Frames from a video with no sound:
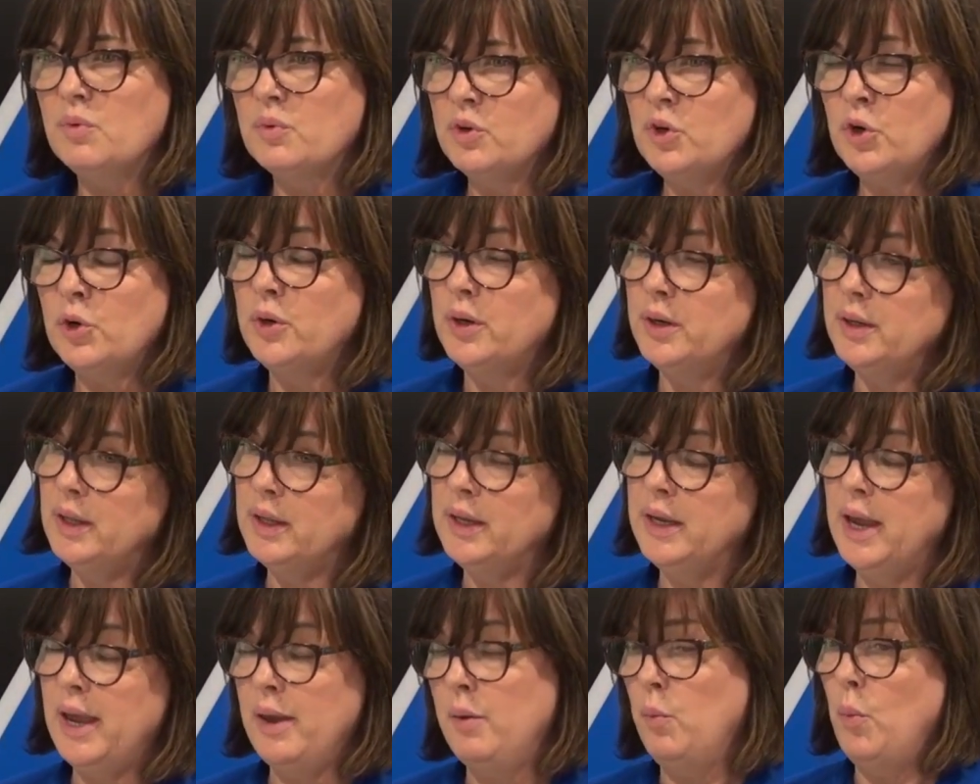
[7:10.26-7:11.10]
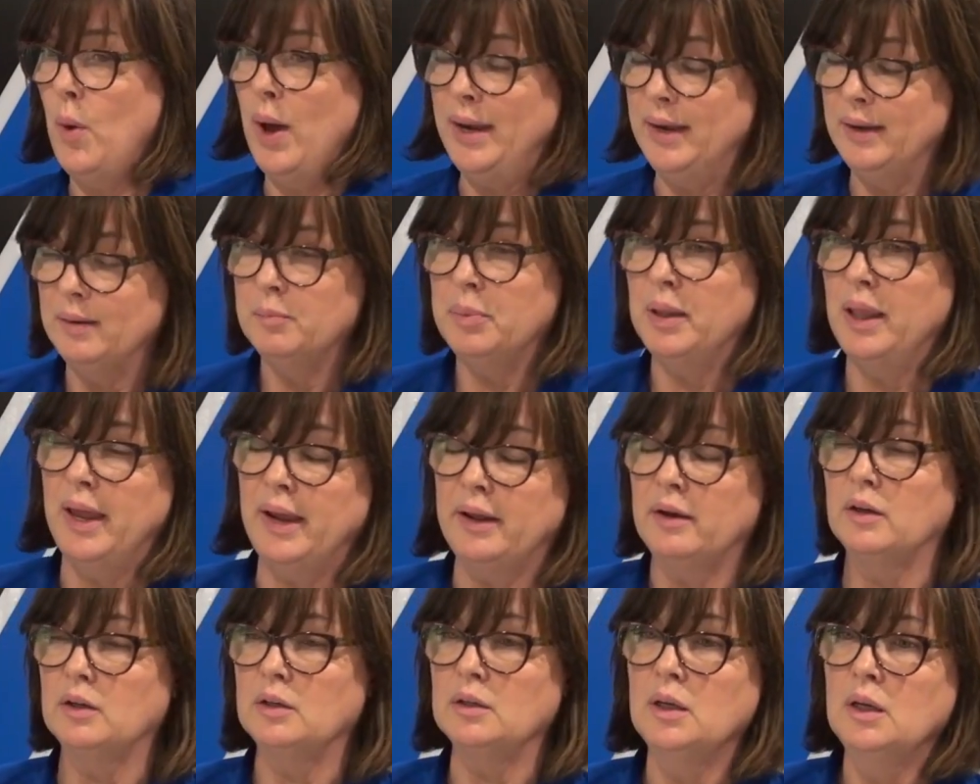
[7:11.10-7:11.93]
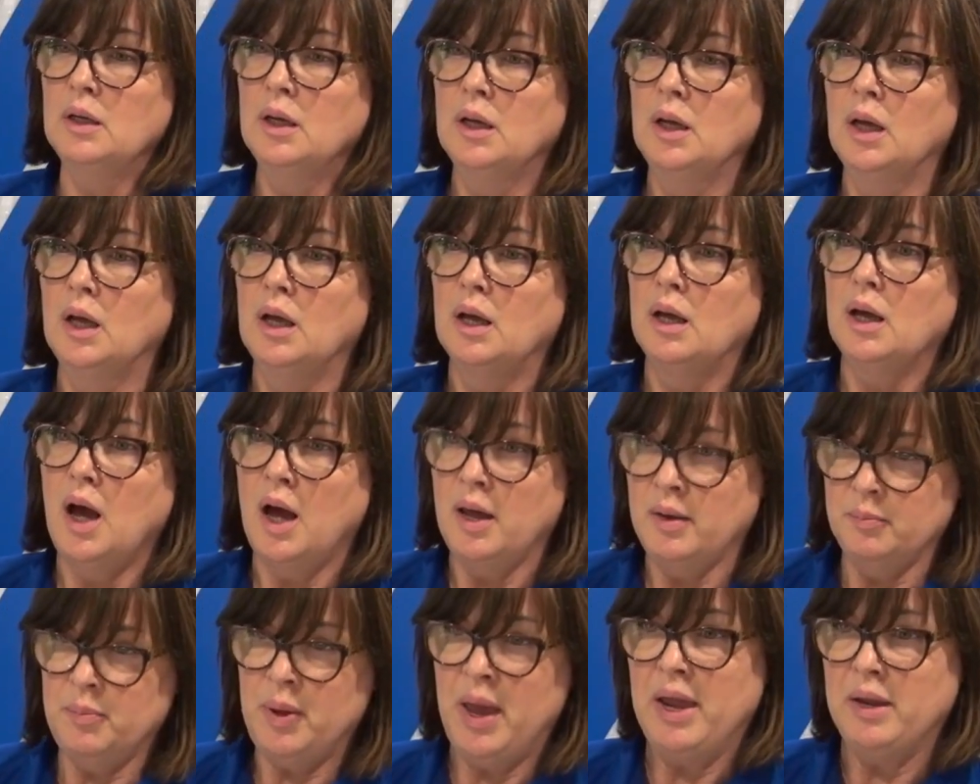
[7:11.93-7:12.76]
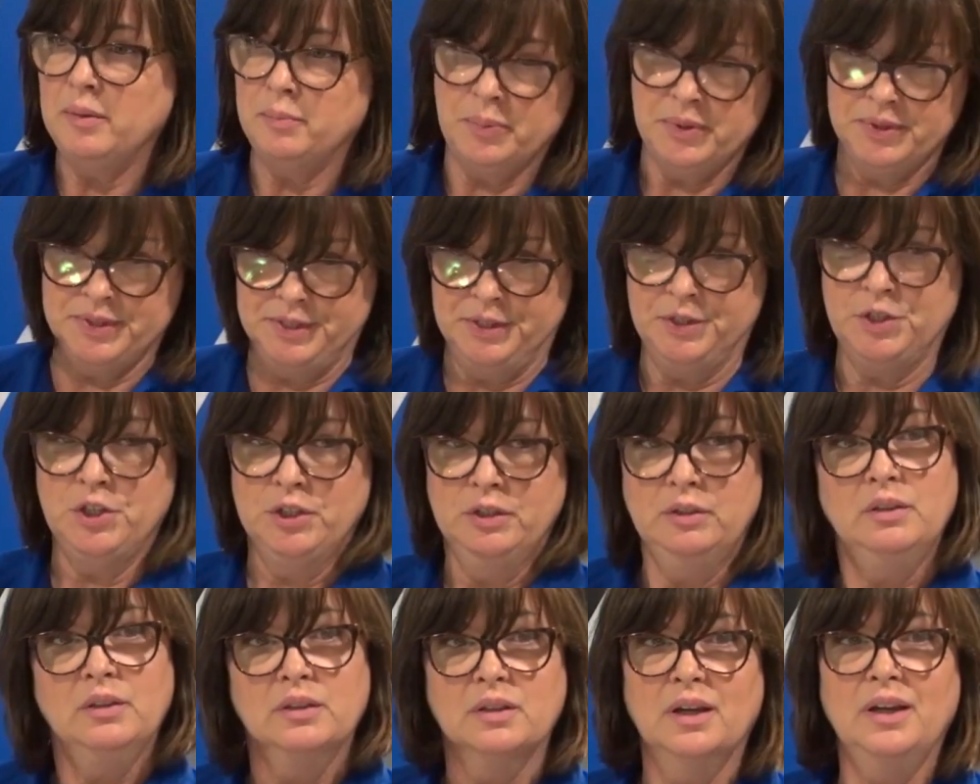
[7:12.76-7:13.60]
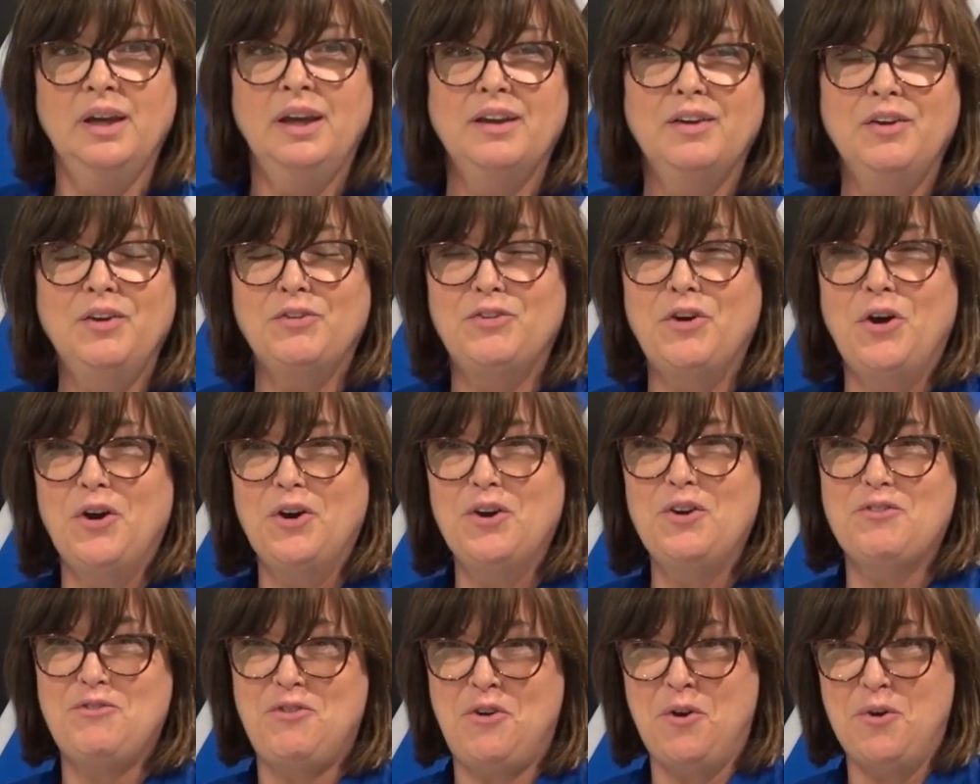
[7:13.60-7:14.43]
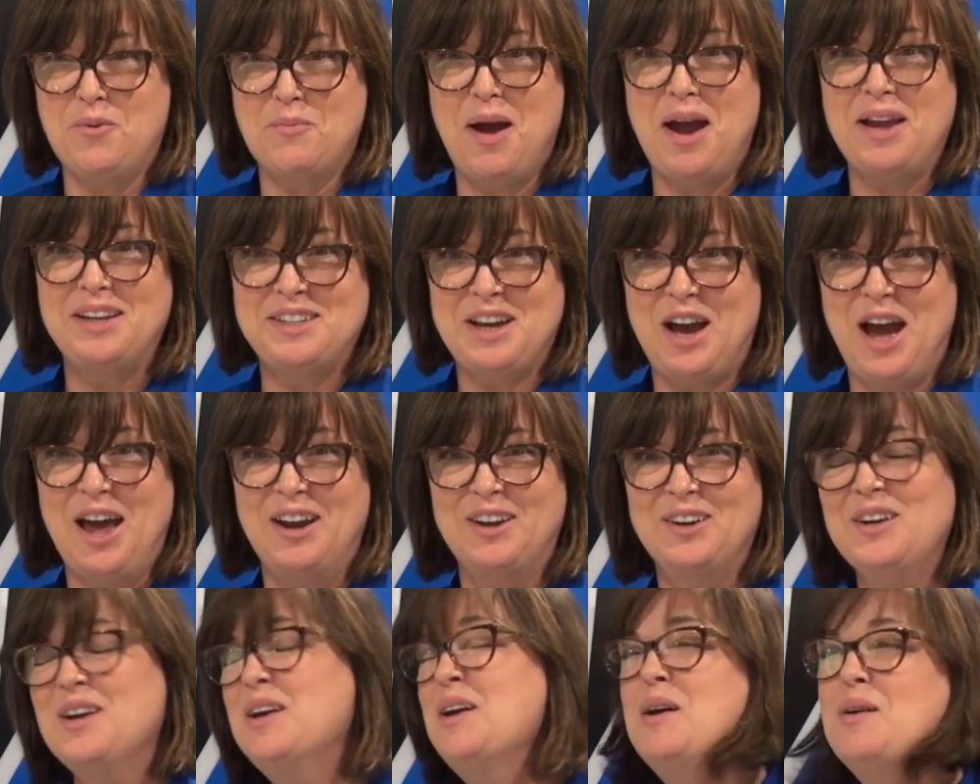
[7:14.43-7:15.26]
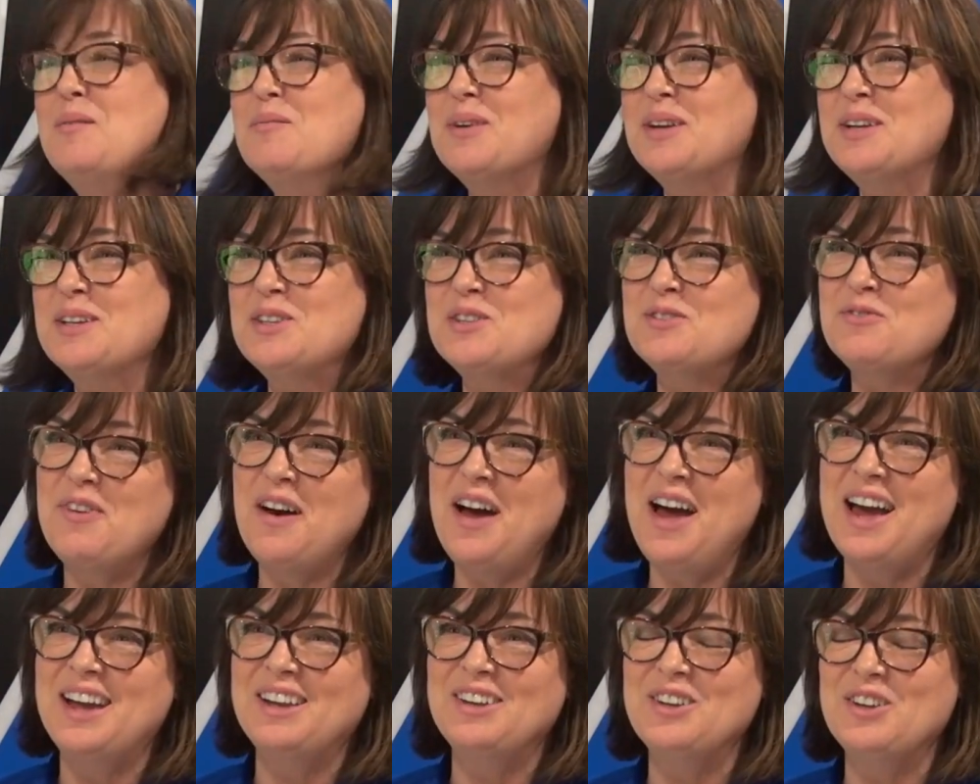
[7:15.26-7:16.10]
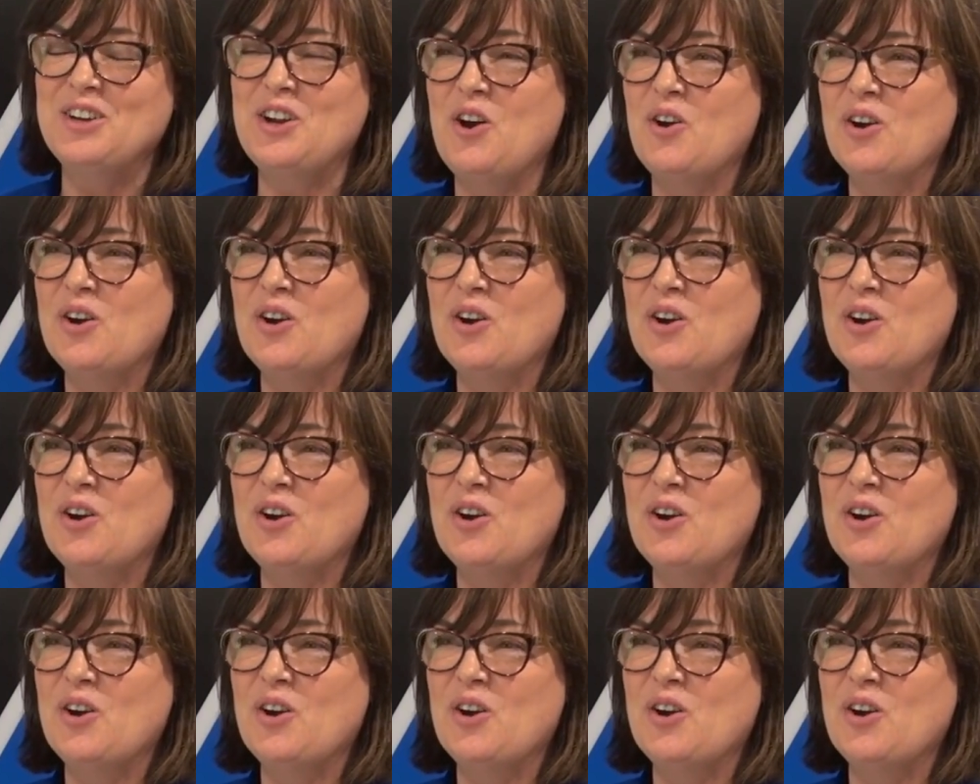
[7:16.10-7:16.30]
currently a wedding planner, unpaid position for my daughter, but it's fun.